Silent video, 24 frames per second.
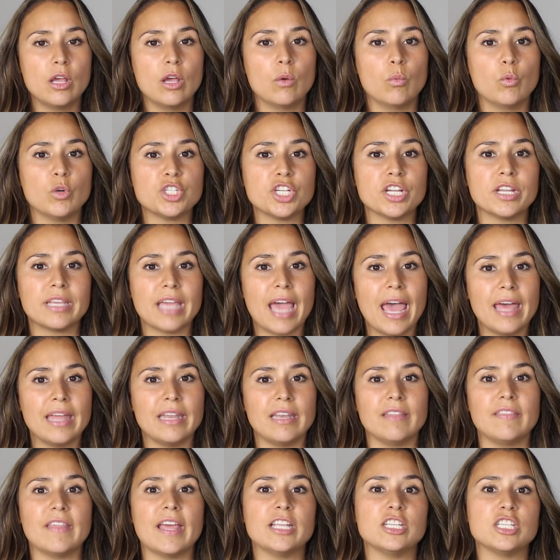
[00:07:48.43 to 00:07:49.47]
which
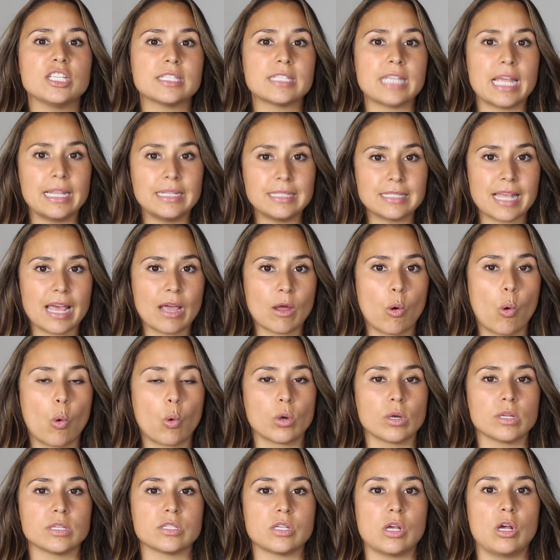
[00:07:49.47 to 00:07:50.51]
again then sends that
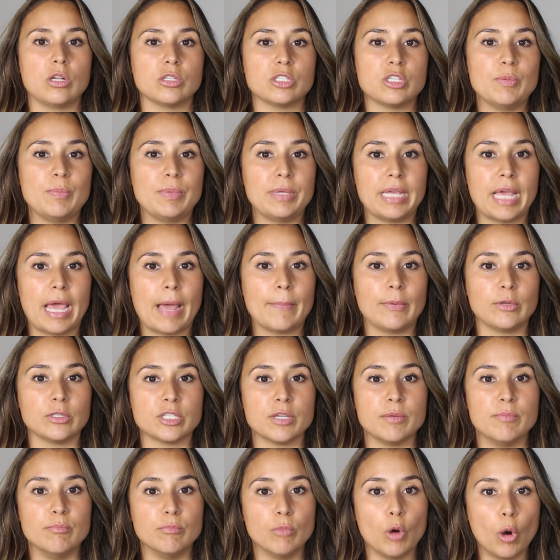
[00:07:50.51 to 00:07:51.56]
cortisol to be able
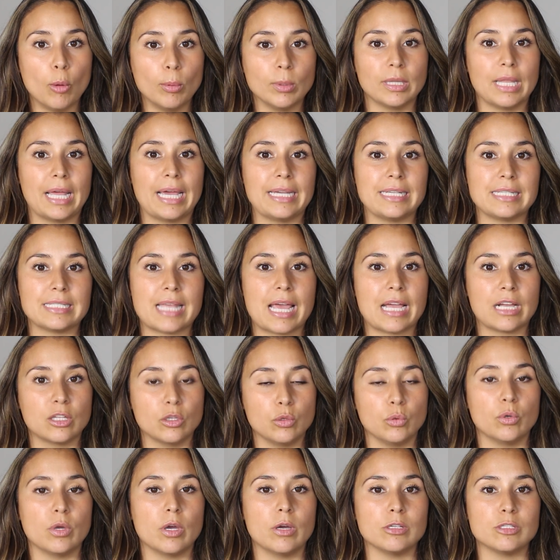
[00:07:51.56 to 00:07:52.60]
to mobilize that
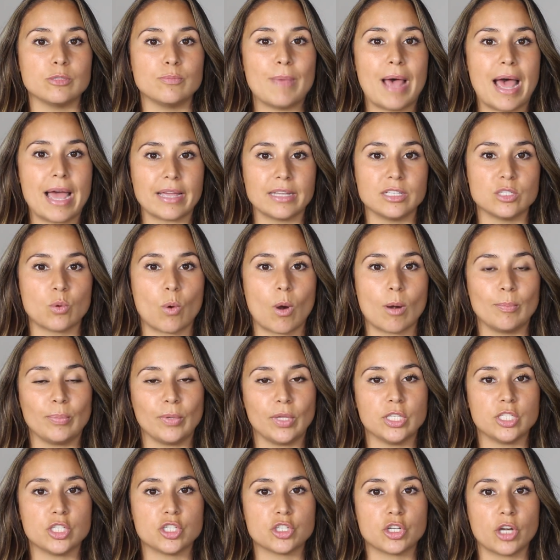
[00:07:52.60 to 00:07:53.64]
glucose back into our
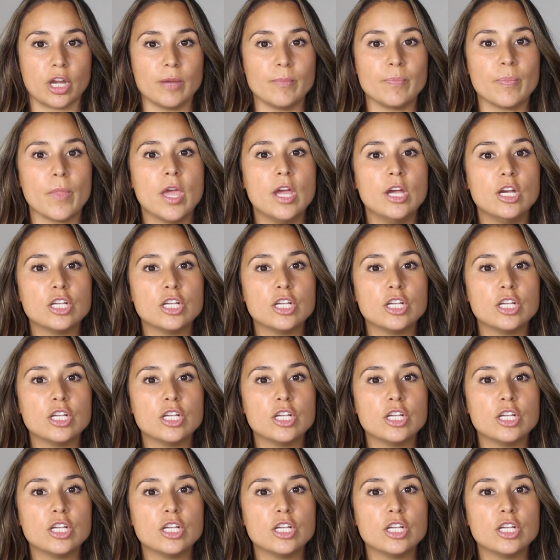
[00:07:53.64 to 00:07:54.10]
bloodstream.